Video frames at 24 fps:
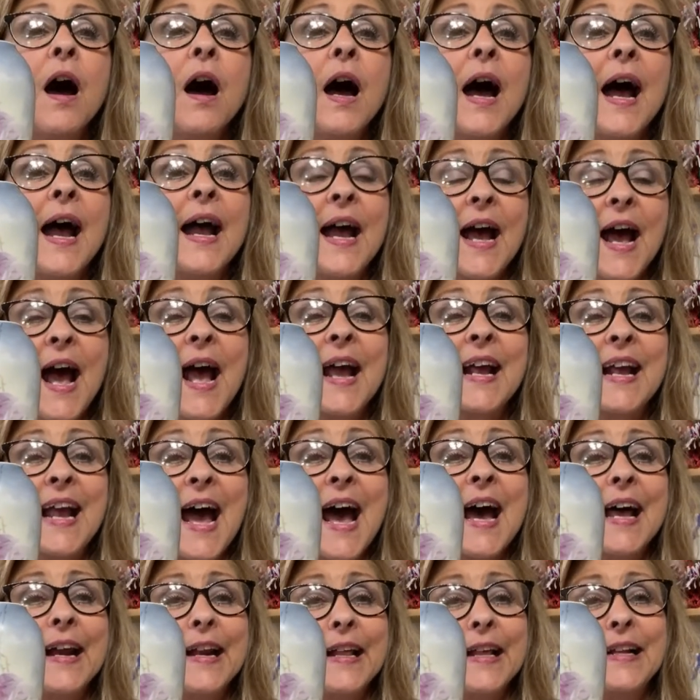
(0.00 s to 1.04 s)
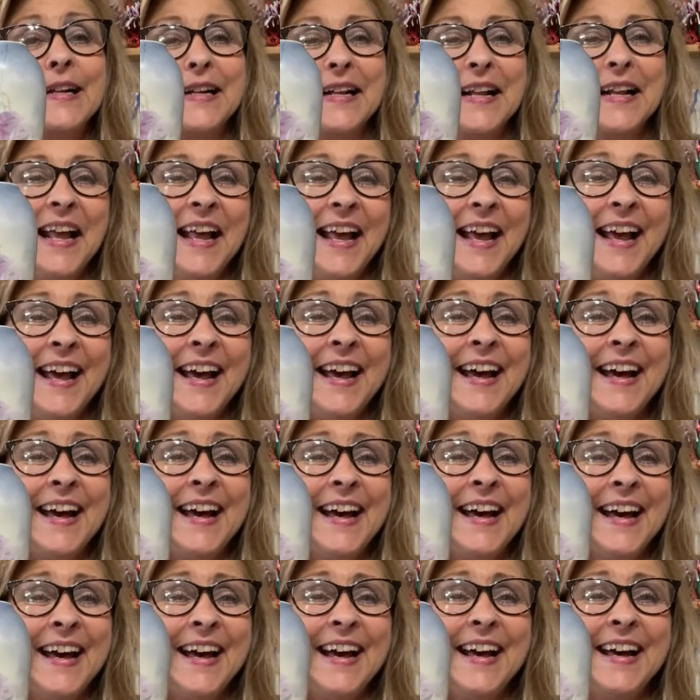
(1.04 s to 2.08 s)
I, I got
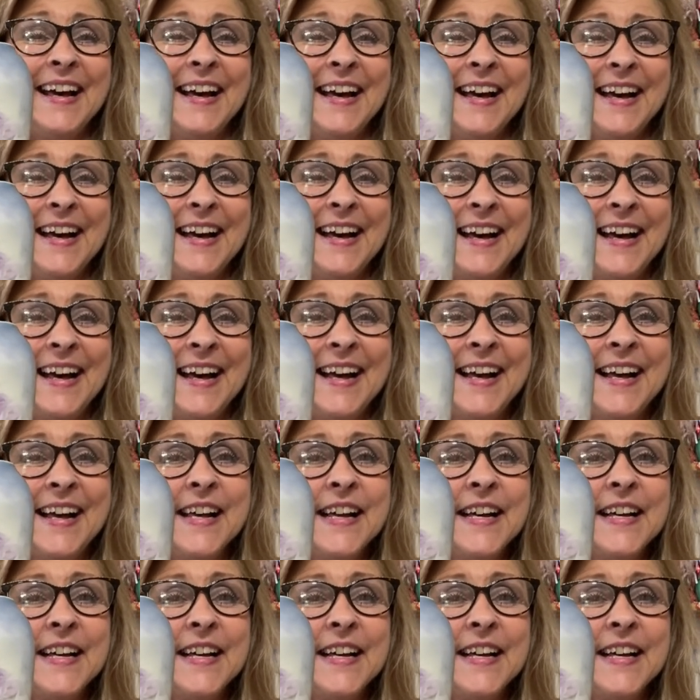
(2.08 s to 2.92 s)
it.